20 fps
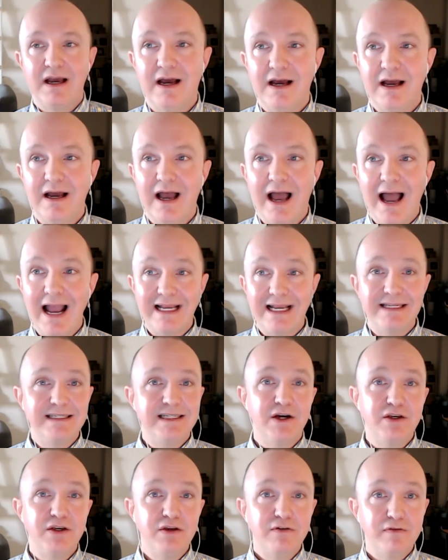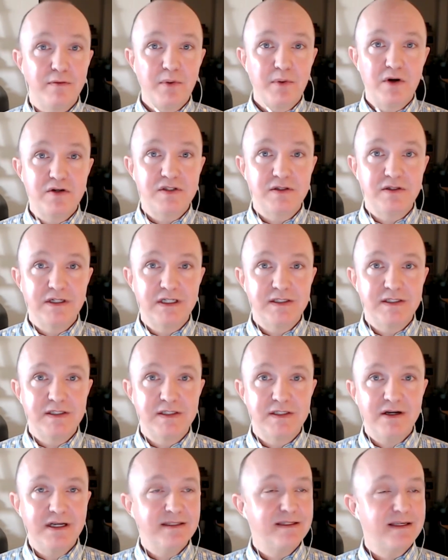Uh, I can tell you from personal
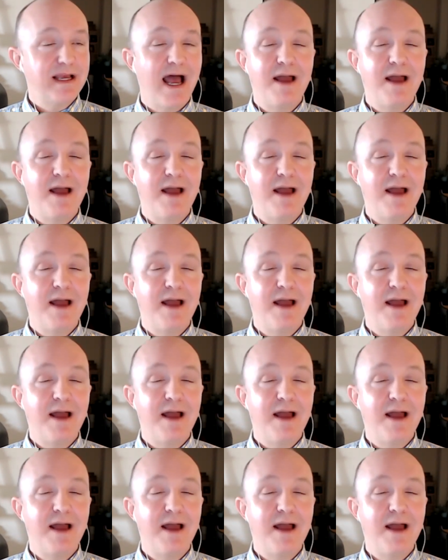experience,